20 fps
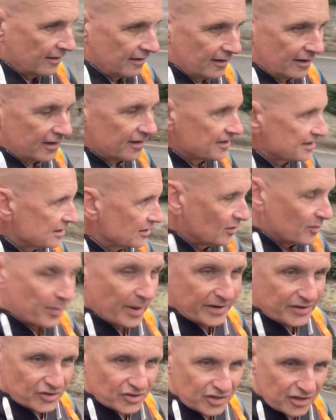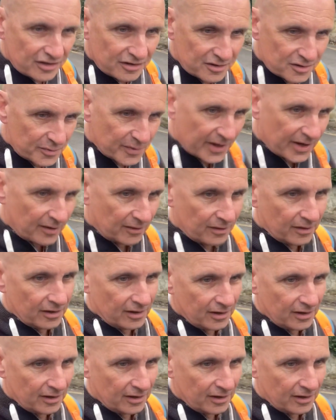And there's a little bench here as well.